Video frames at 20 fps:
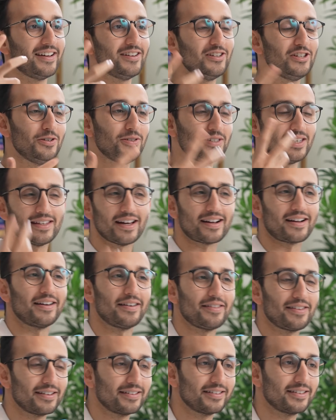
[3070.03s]
Do you see that kind
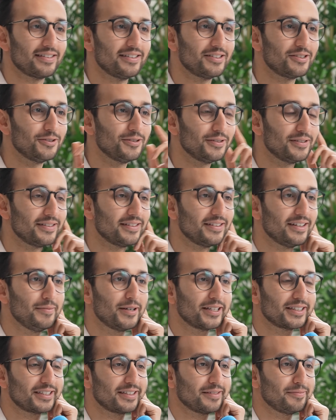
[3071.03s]
of thing at all
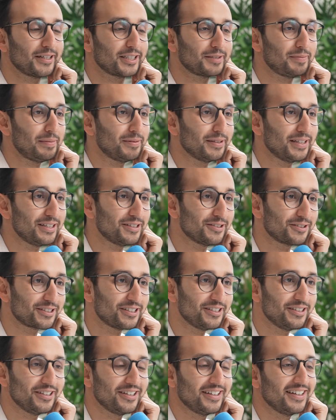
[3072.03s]
amongst, amongst people that you talk to?